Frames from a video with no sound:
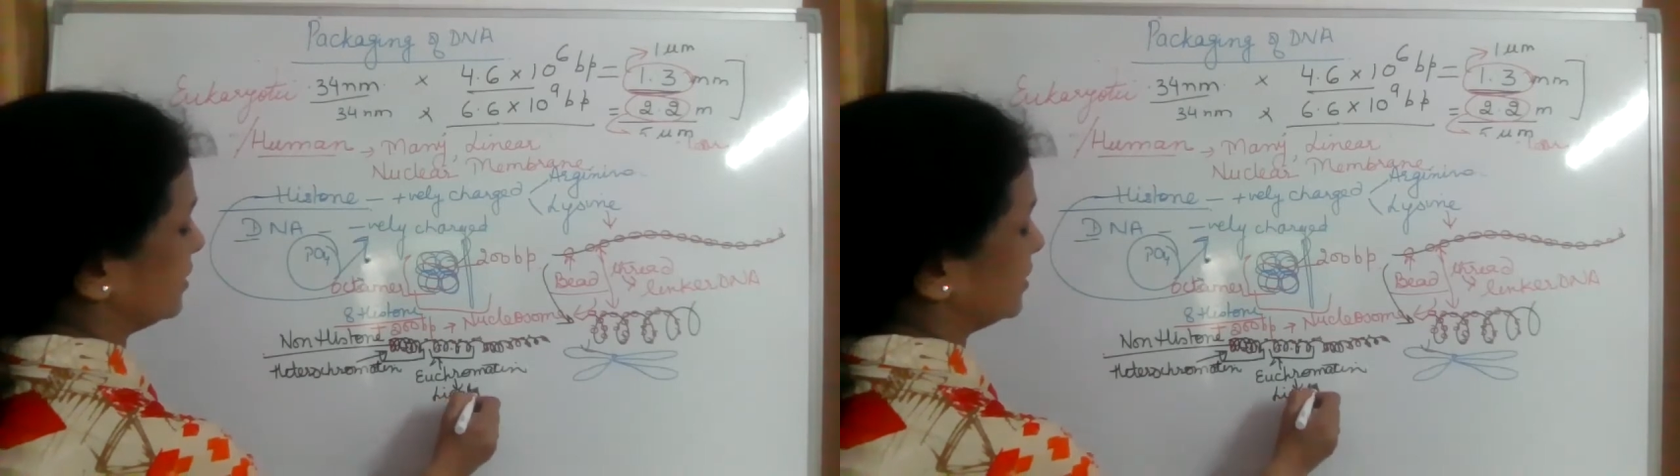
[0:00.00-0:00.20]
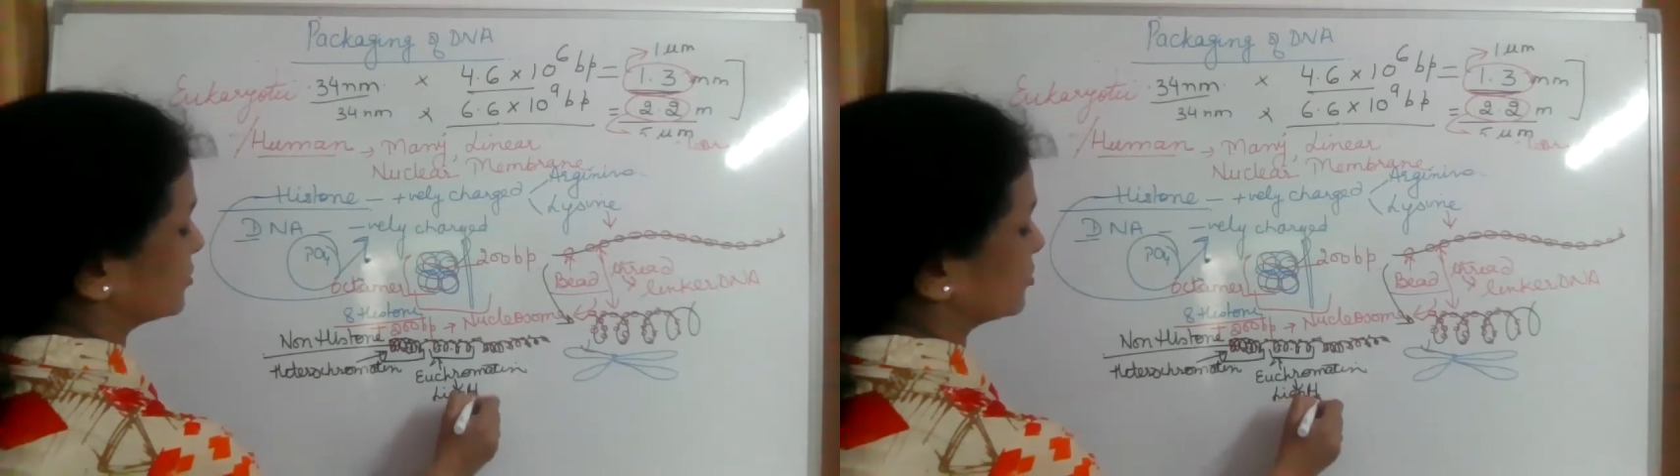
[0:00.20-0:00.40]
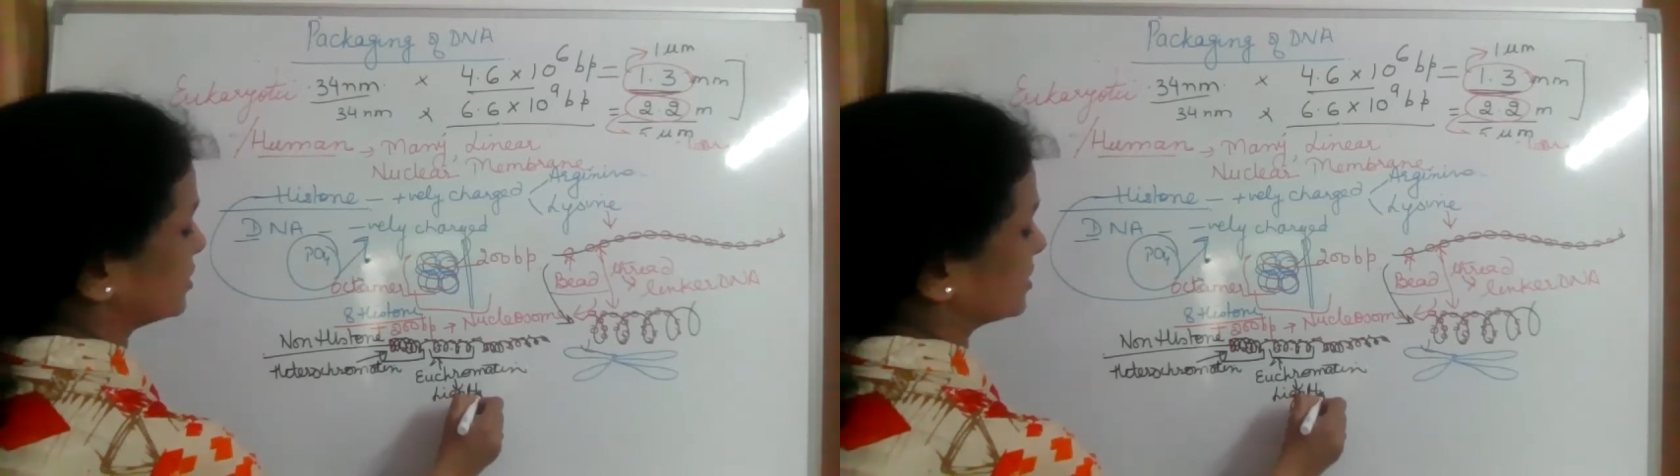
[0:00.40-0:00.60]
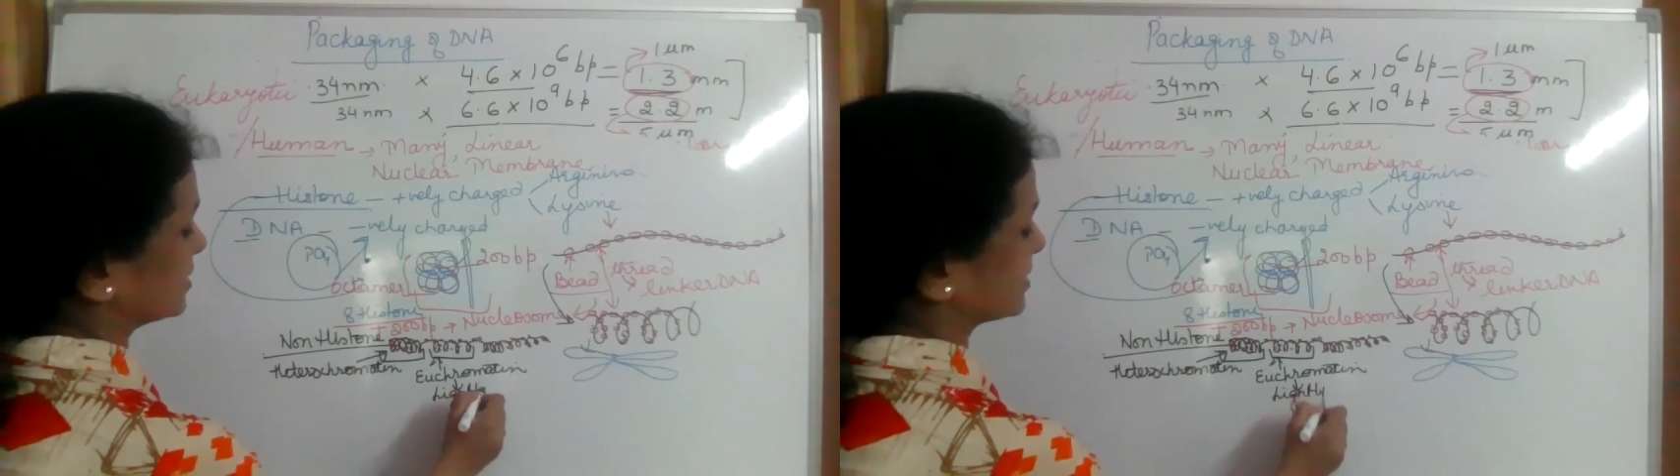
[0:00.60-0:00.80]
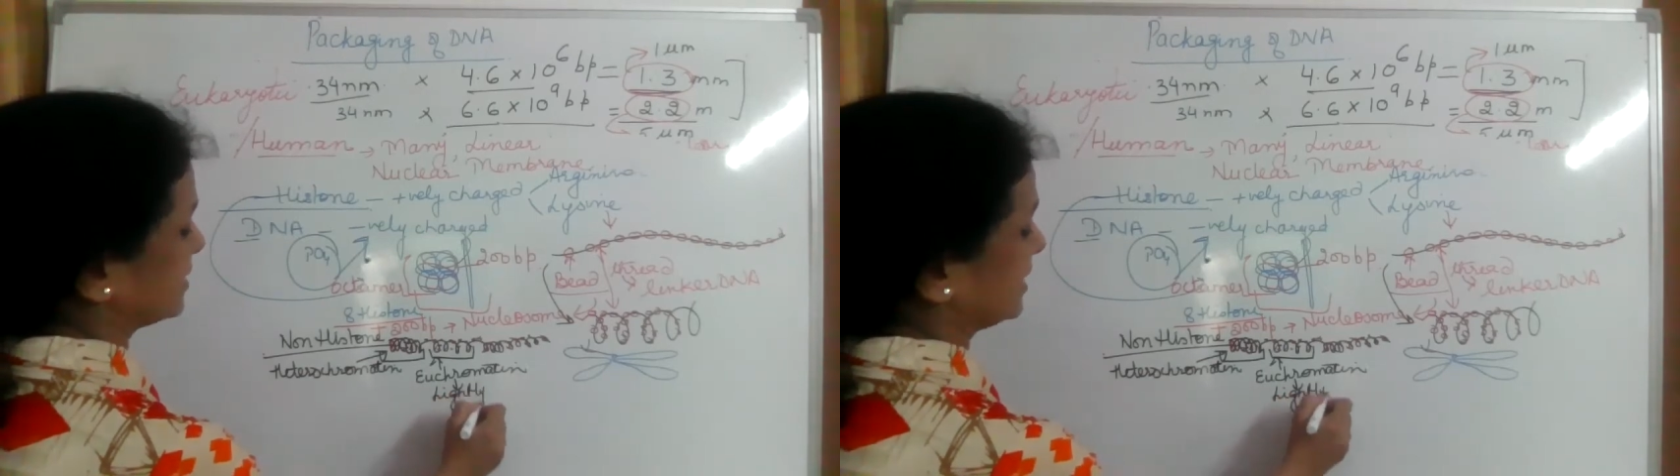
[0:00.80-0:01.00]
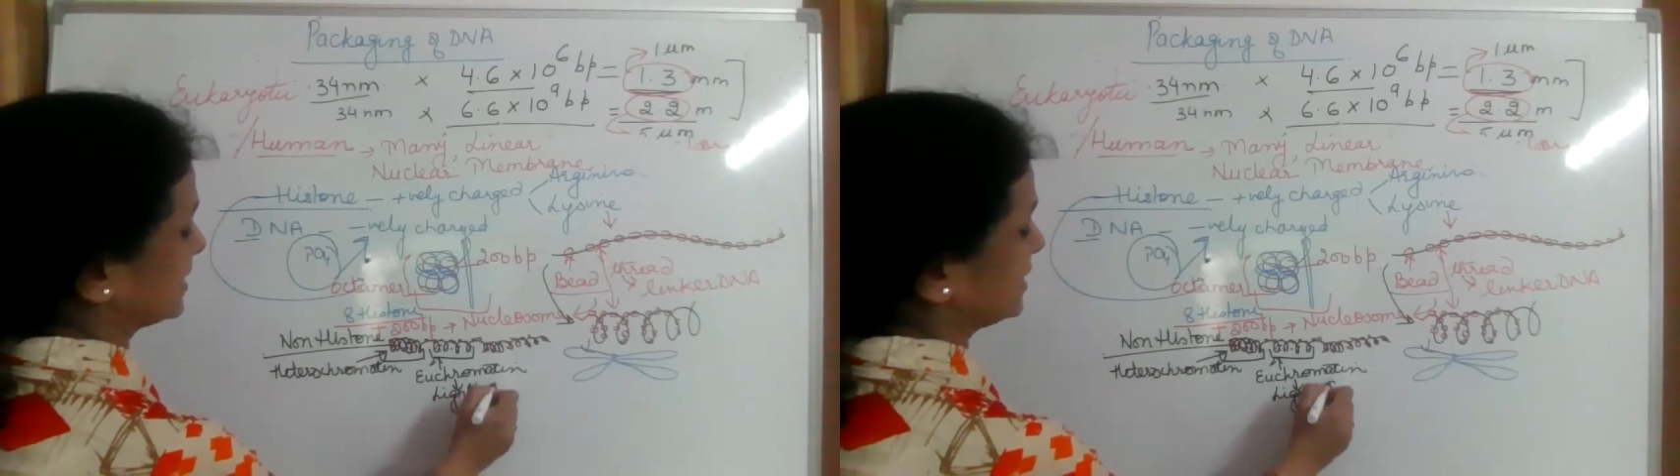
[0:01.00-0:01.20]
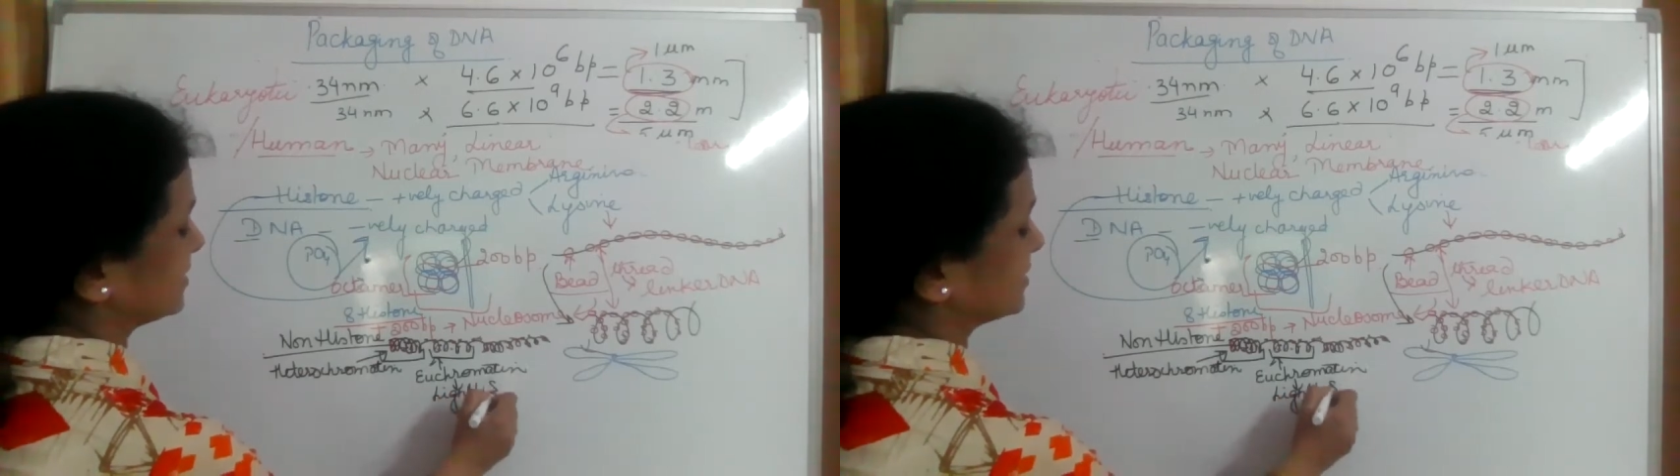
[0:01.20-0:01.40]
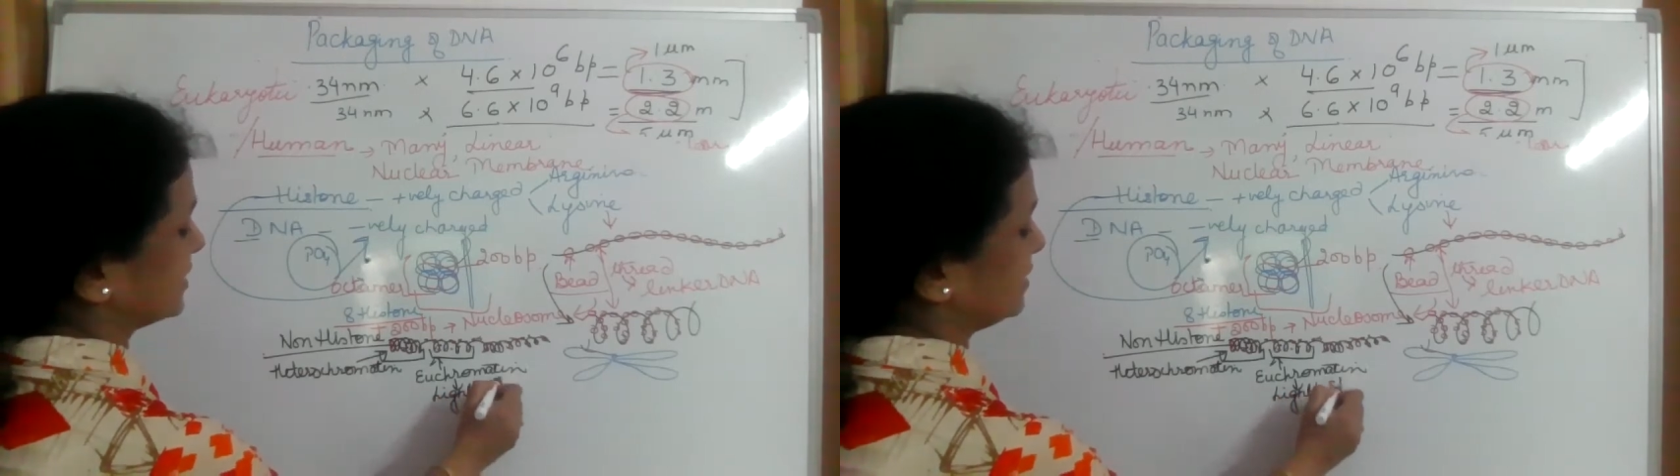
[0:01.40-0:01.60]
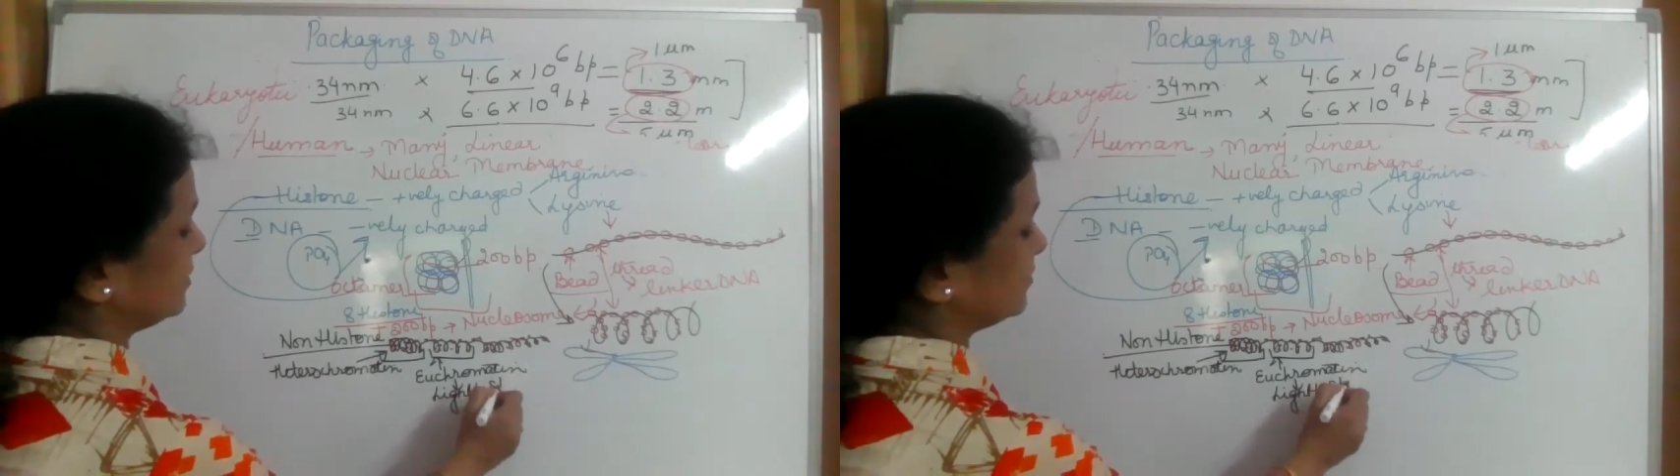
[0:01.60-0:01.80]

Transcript: So this is lightly stained